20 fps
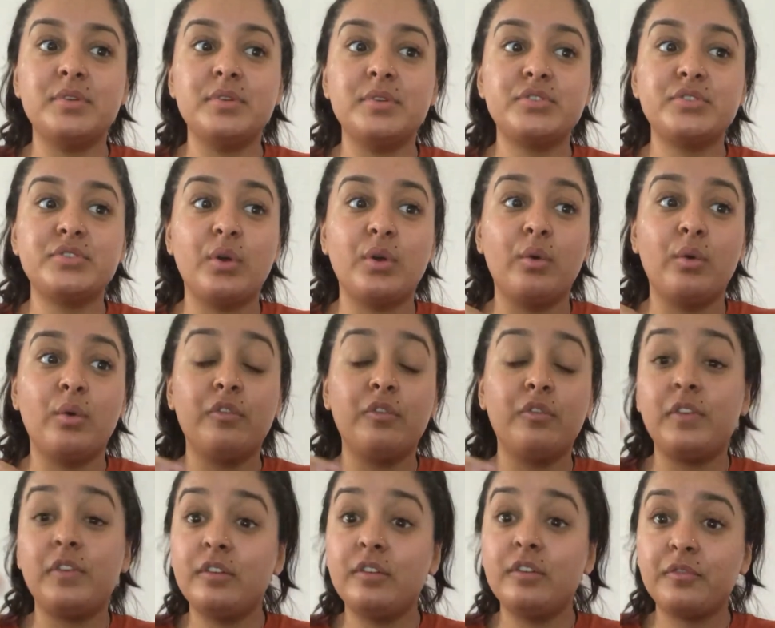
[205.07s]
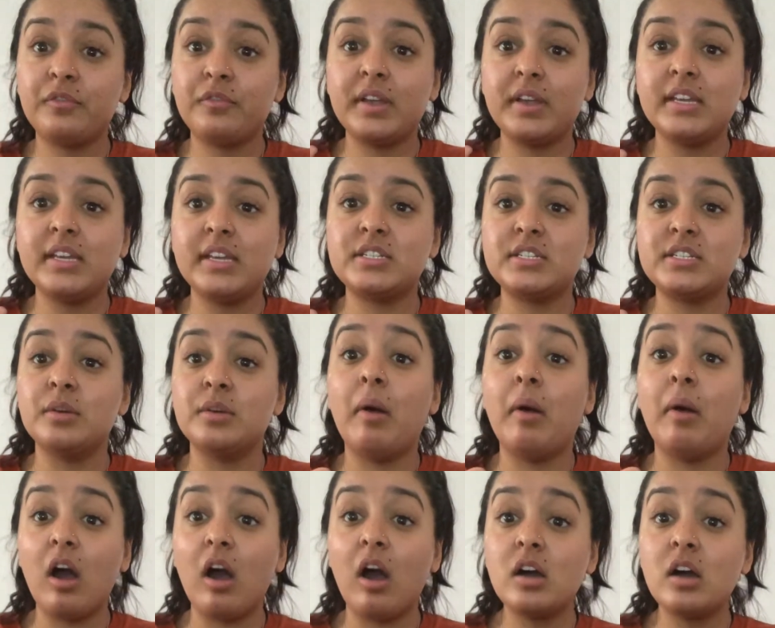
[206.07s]
So feel free to
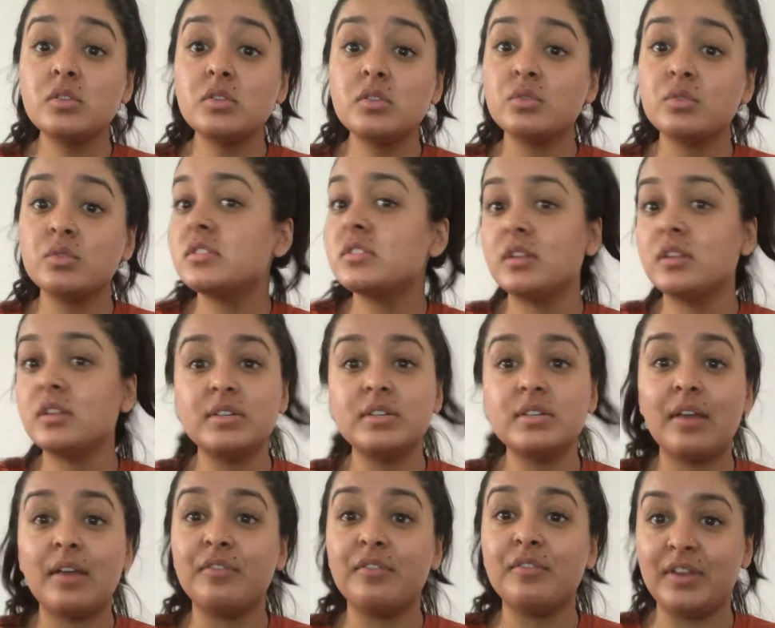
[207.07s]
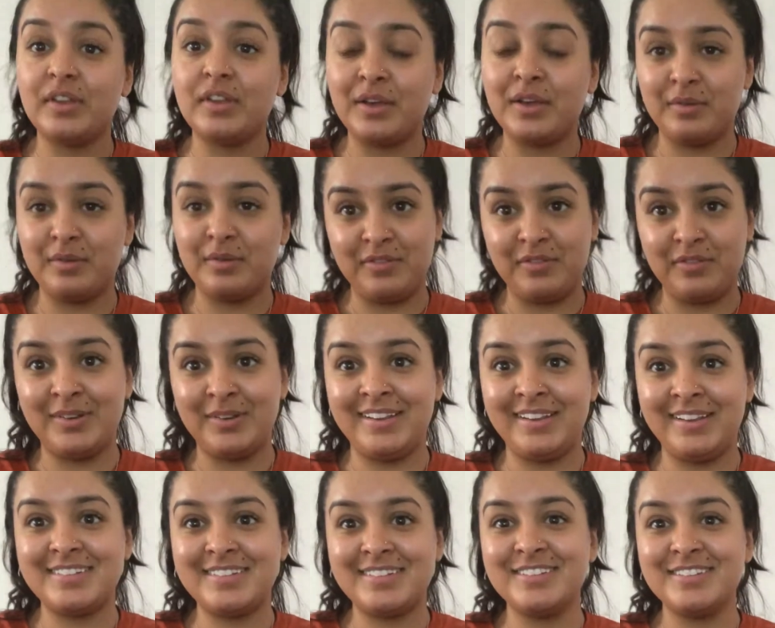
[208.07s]
pause or slow down the video if you
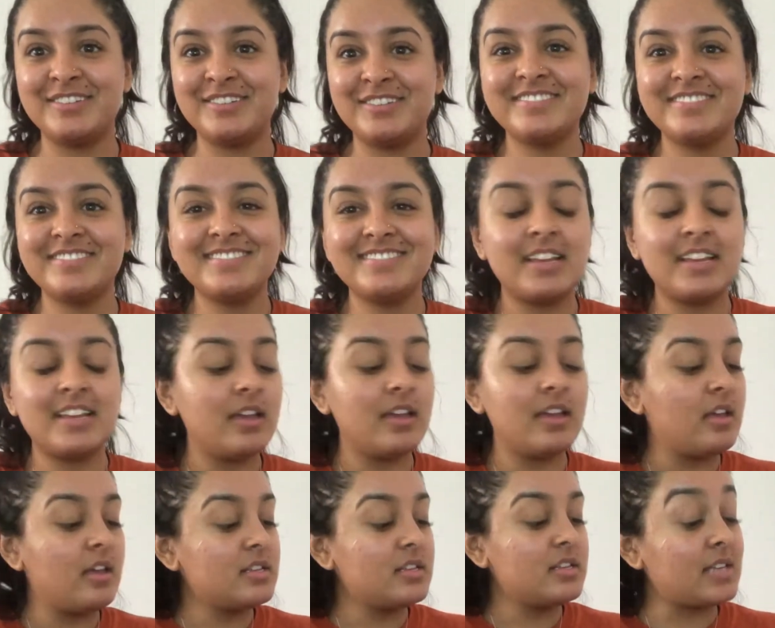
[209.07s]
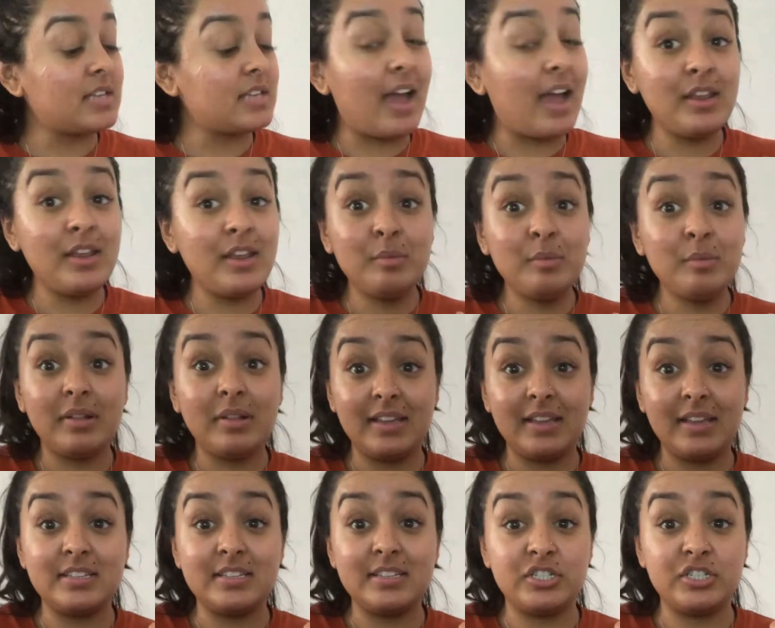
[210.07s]
need to. So how do you
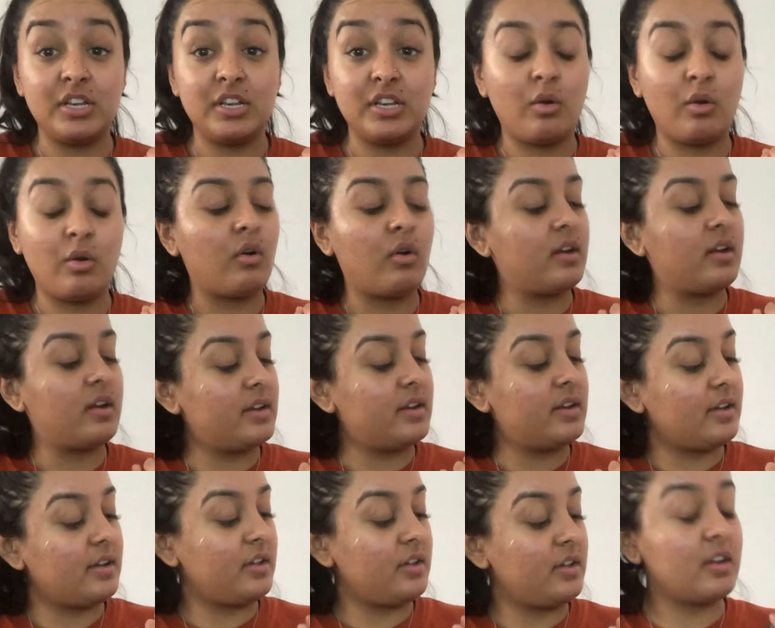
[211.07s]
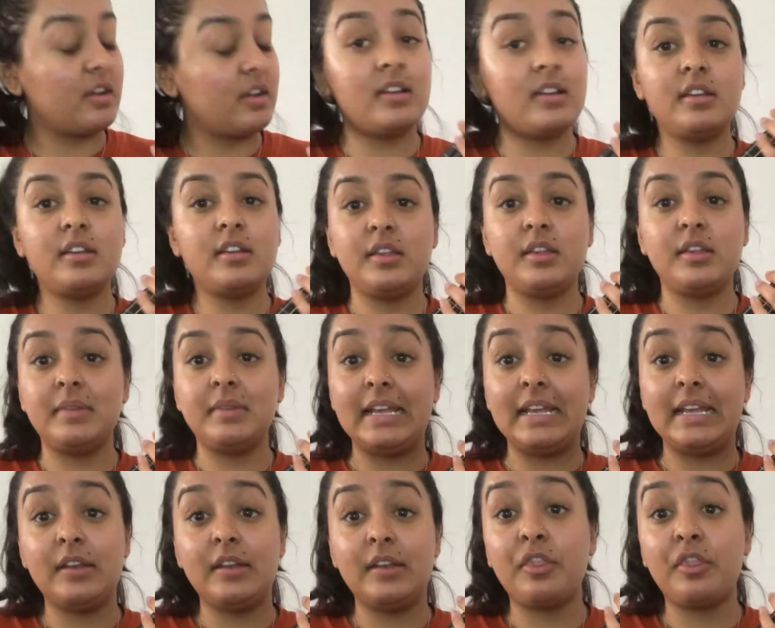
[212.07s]
play the G chord? Now you're gonna
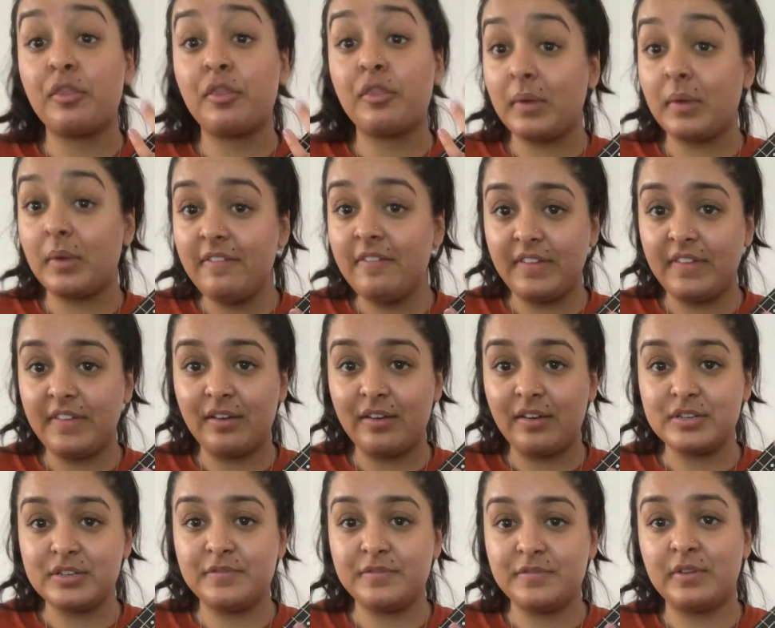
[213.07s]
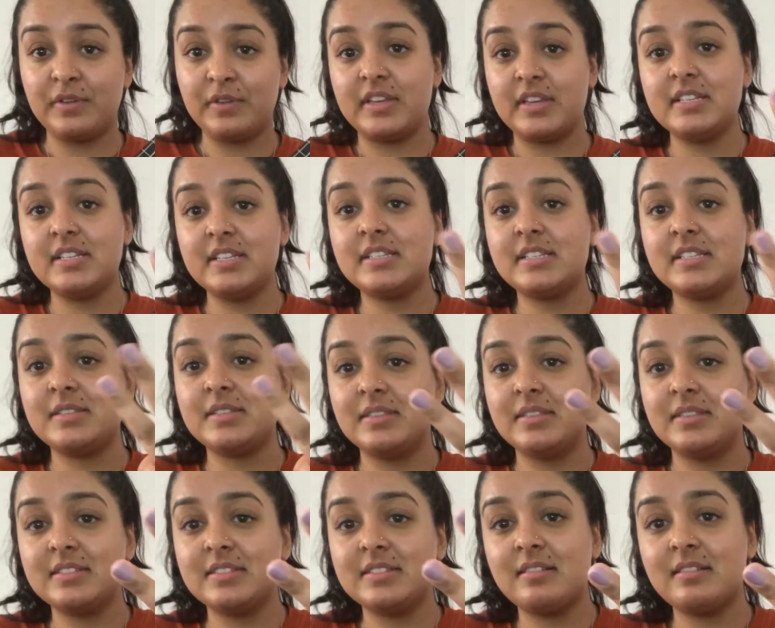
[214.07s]
need 3 fingers for this. So
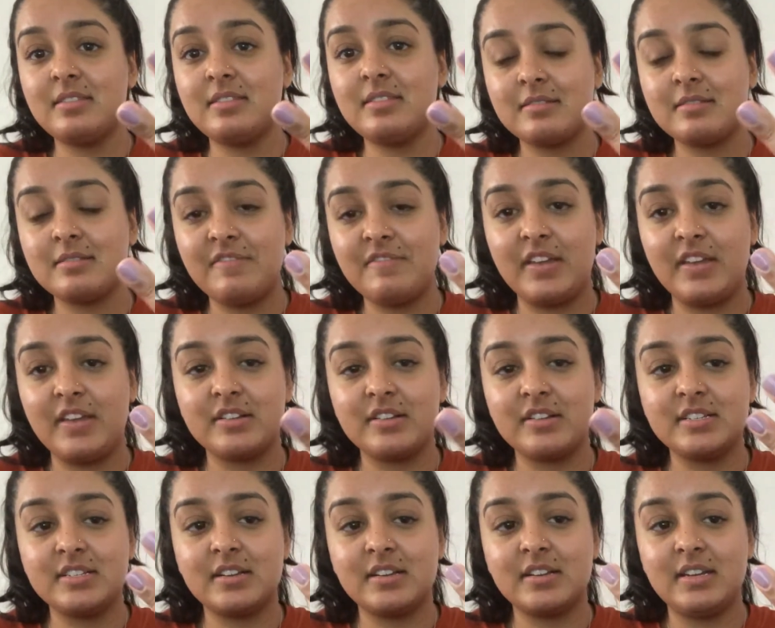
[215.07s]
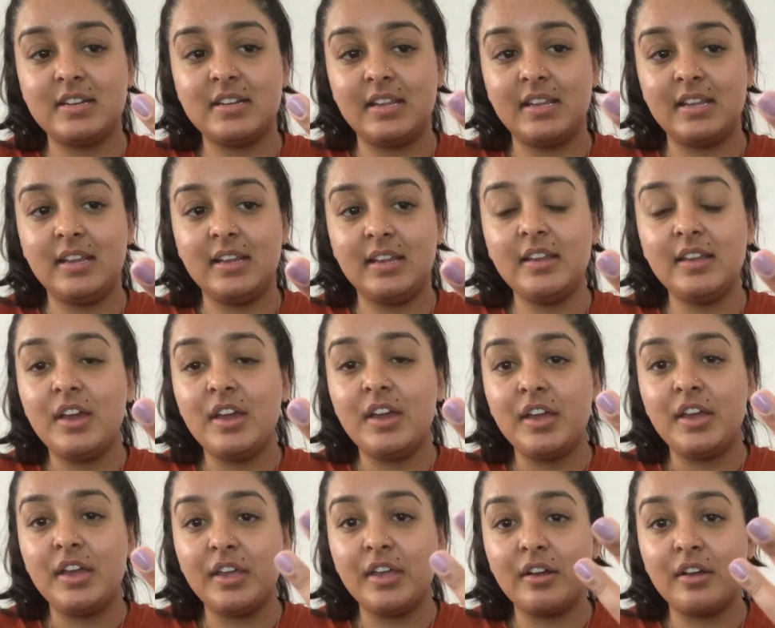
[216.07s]
these are 3 fingers you're gonna need.
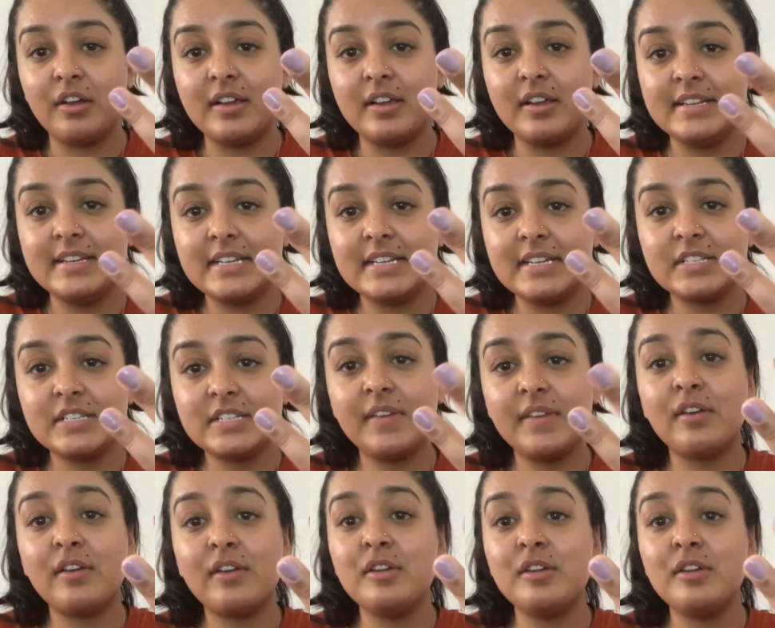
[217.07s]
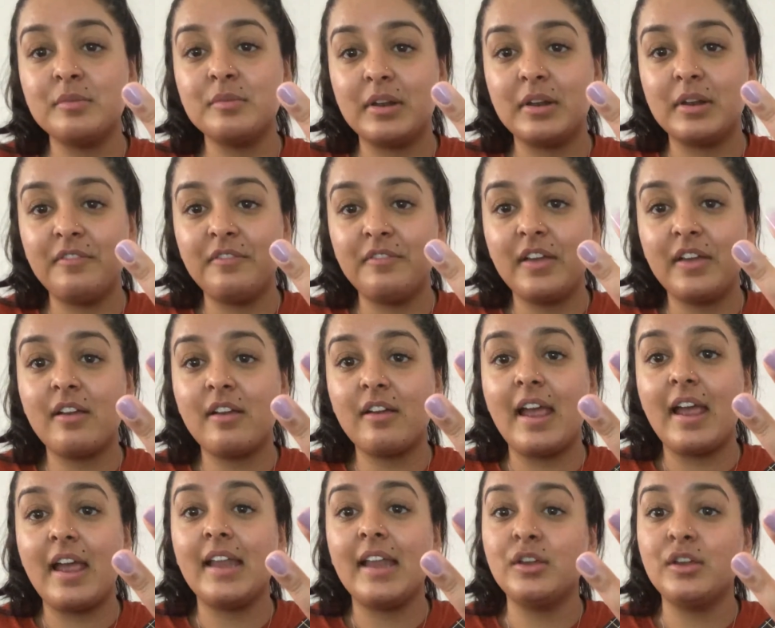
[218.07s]
Your index finger, your middle finger,
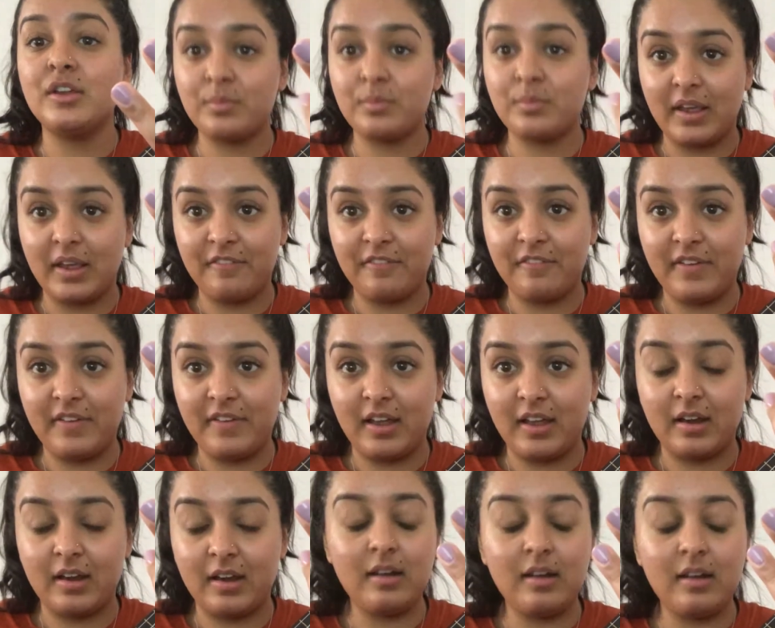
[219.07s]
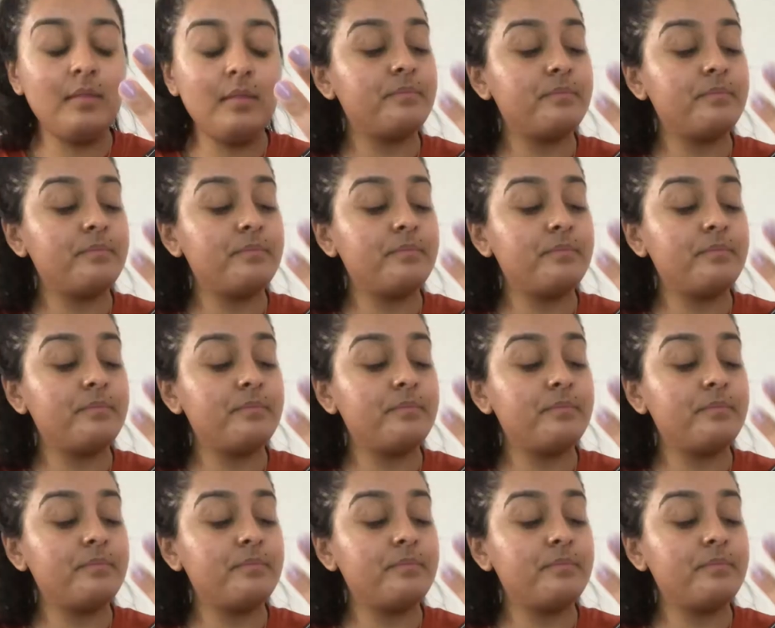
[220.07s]
and your ring finger.